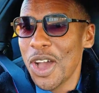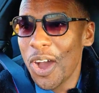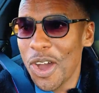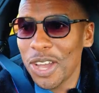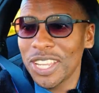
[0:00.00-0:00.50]

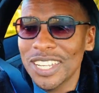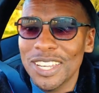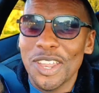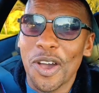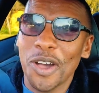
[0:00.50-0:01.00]

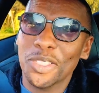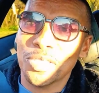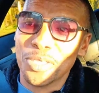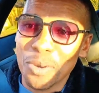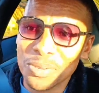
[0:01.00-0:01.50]
on
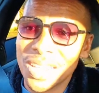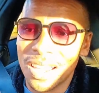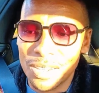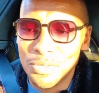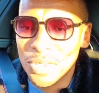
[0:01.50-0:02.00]
those
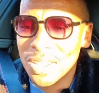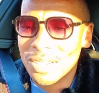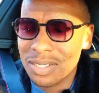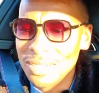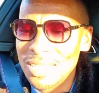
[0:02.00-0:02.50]
kind of
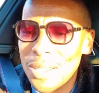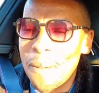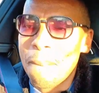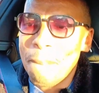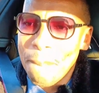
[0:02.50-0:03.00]
vehicles.
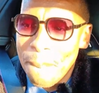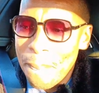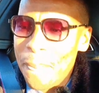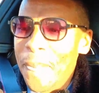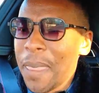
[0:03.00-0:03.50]

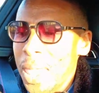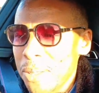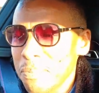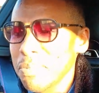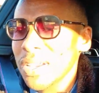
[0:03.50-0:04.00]

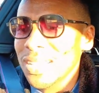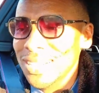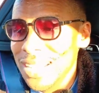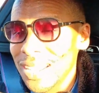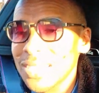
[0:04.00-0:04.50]

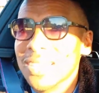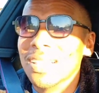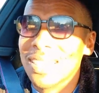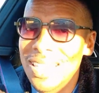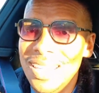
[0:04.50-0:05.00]
But
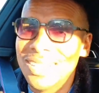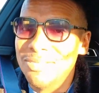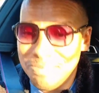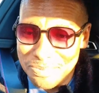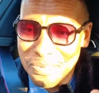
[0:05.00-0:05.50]
until
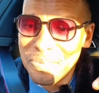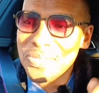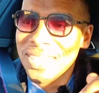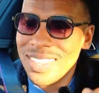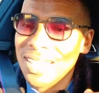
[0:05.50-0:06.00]
then,
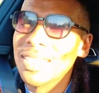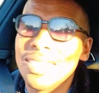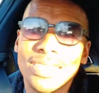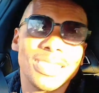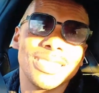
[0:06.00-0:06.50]

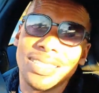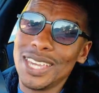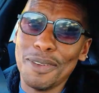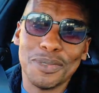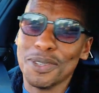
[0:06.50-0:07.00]
this is the
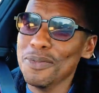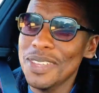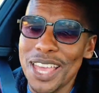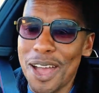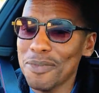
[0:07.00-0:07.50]
champ to
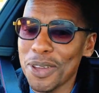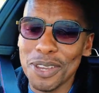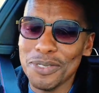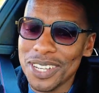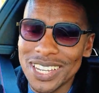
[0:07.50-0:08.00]
me. I'm not
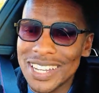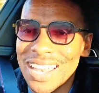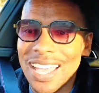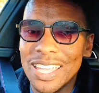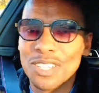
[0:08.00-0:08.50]
even gonna
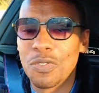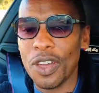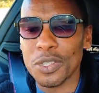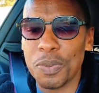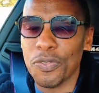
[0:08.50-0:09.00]
lie. As far
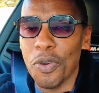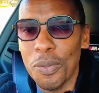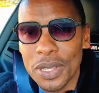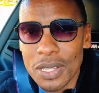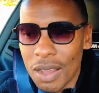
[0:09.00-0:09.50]
as
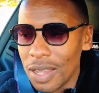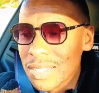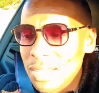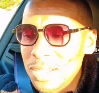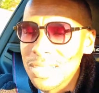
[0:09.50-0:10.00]
performance
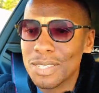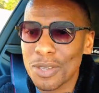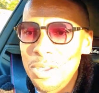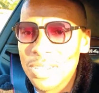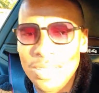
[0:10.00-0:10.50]
cars are
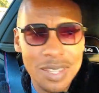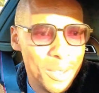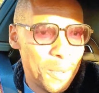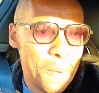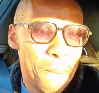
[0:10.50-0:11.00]
concerned,
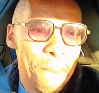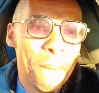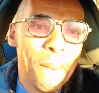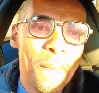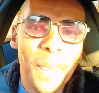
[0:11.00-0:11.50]

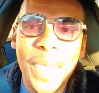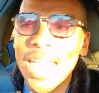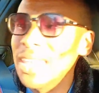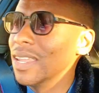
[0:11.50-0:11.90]
and